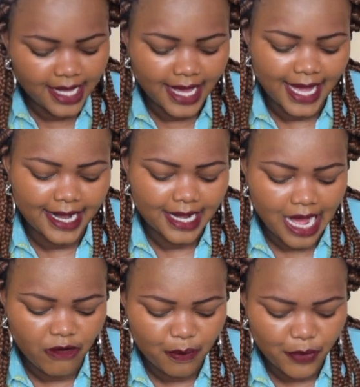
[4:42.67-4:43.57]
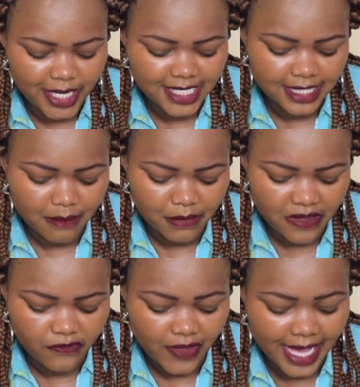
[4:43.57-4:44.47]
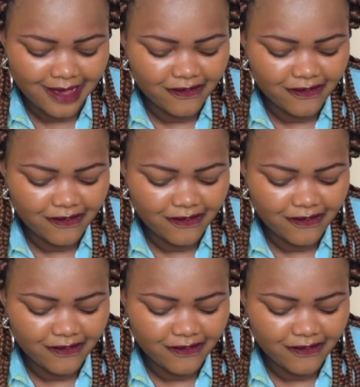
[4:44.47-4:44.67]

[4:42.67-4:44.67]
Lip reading: And our point number 5,